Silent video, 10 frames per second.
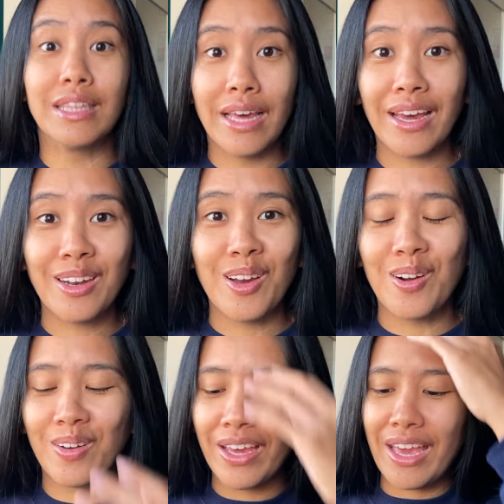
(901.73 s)
that,
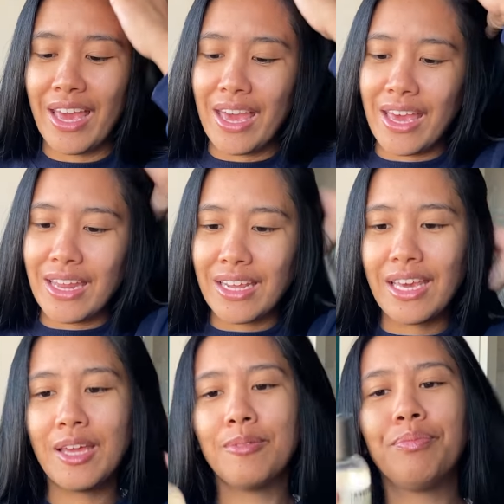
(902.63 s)
okay? And
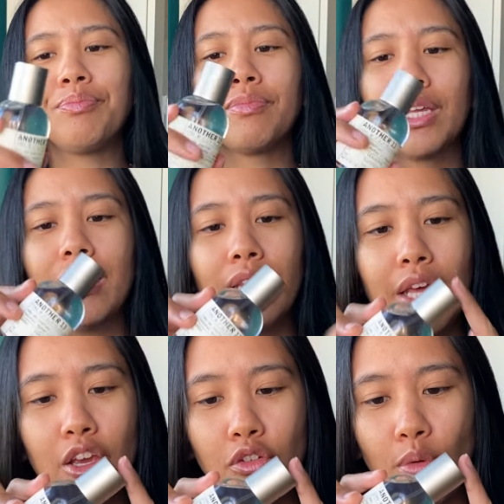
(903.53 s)
again,
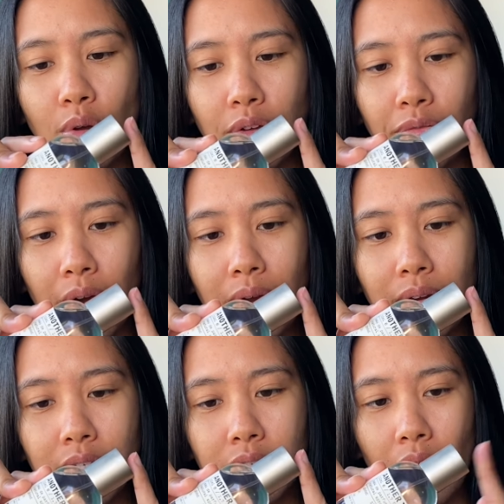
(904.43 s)
link for the
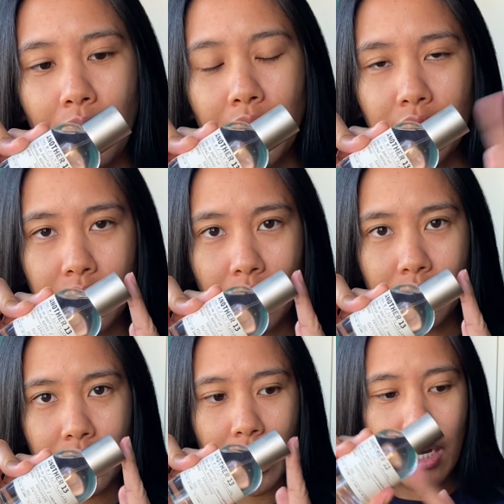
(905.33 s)
fragrance on the discount
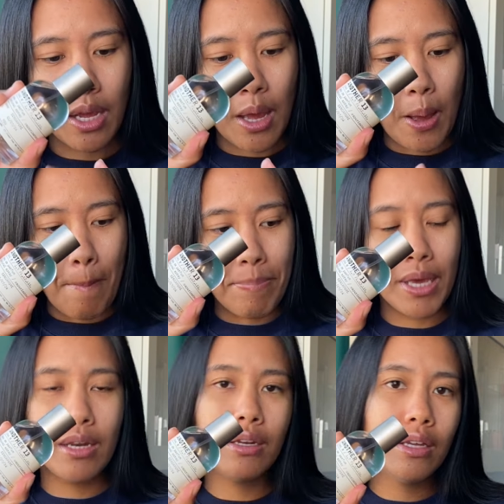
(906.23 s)
site
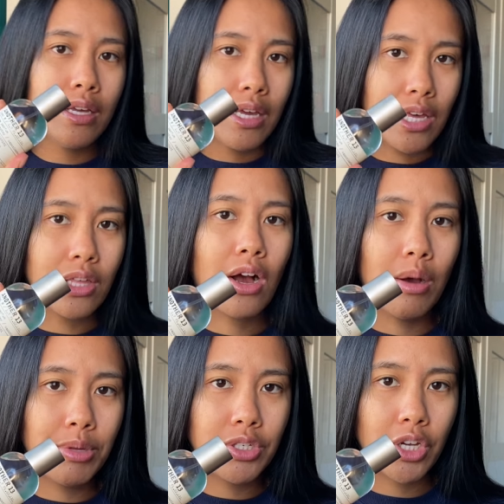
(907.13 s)
pinned in the
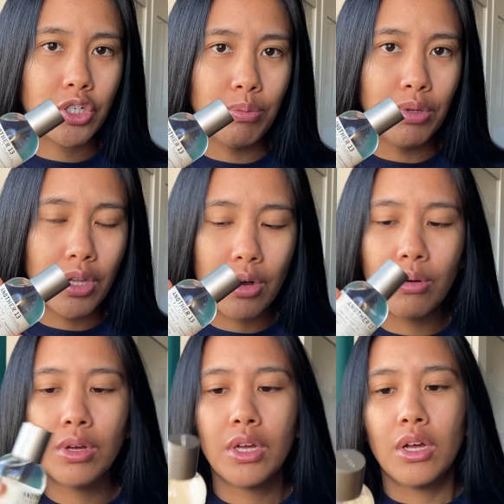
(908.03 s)
comment section
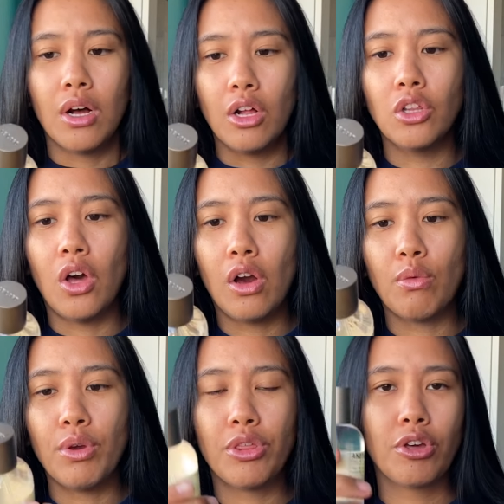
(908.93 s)
below
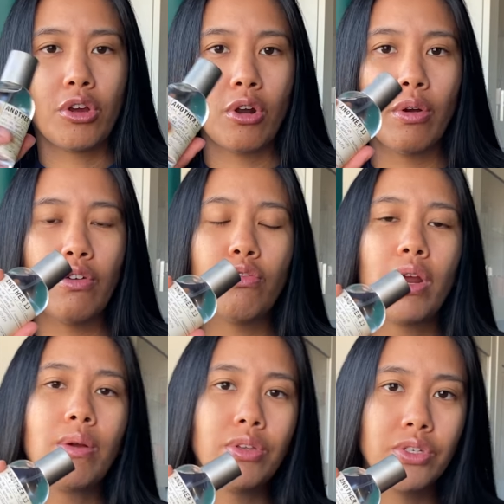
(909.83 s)
along with the current
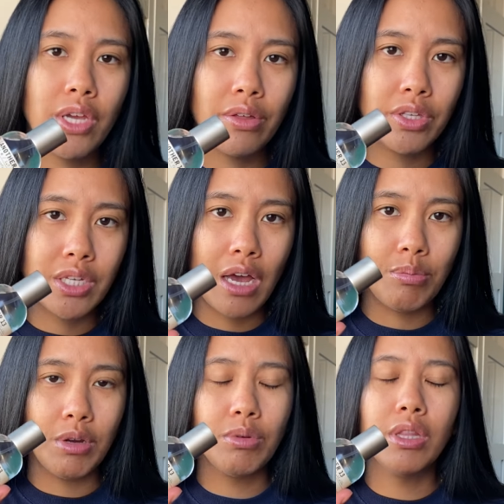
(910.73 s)
fragrance sale that's
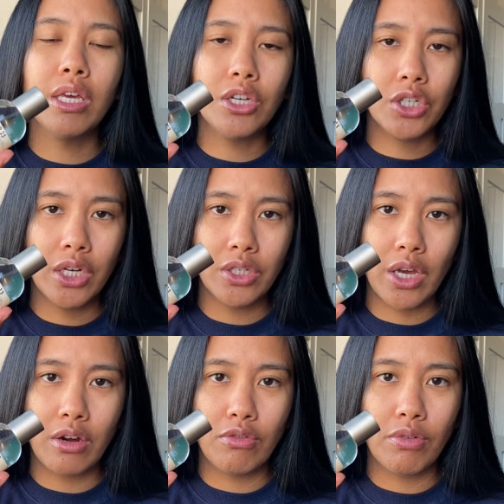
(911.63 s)
happening with niche and
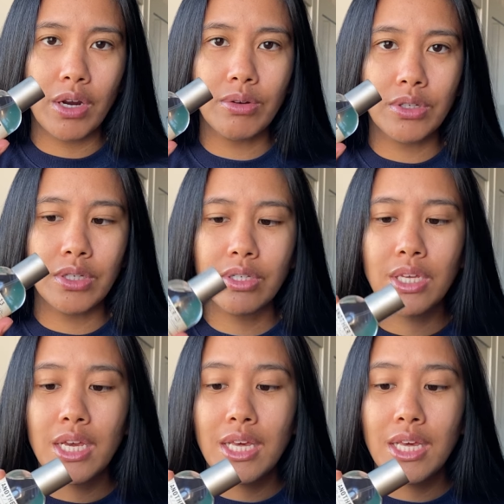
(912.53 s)
designer fragrances